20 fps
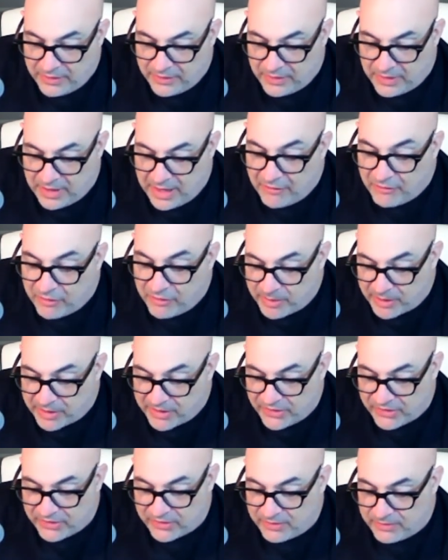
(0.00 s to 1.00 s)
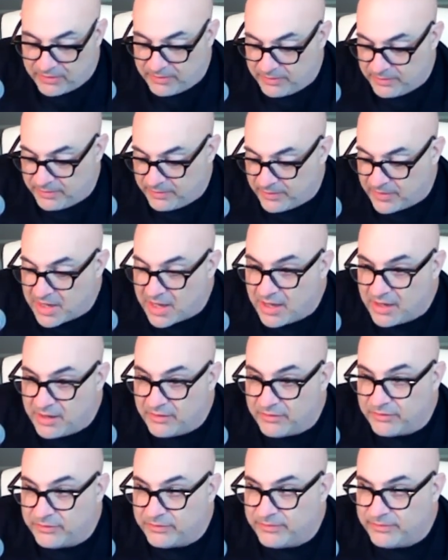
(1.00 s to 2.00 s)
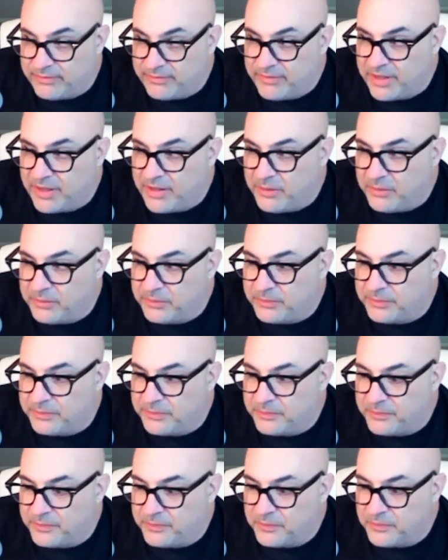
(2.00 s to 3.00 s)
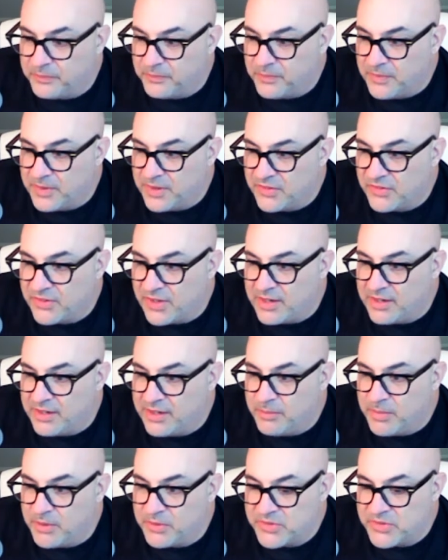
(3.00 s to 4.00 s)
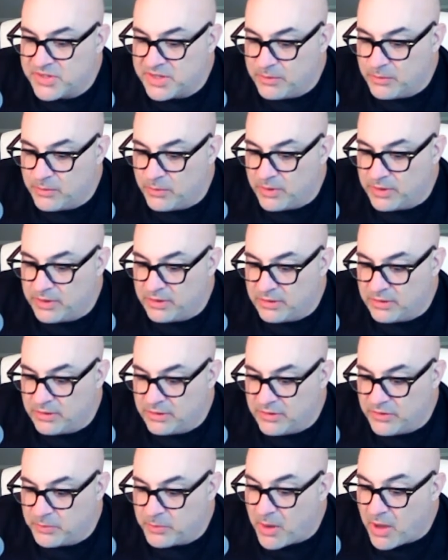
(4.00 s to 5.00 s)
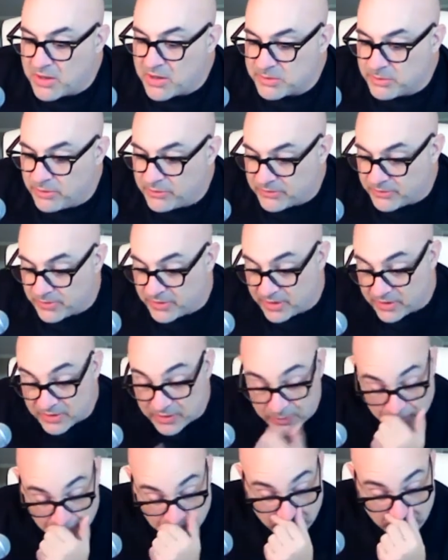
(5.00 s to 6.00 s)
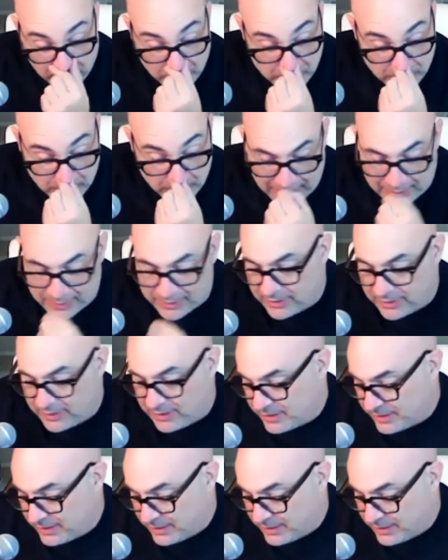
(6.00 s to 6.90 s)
everybody's kind of, excited about seeing what is possible for this in the future. I like,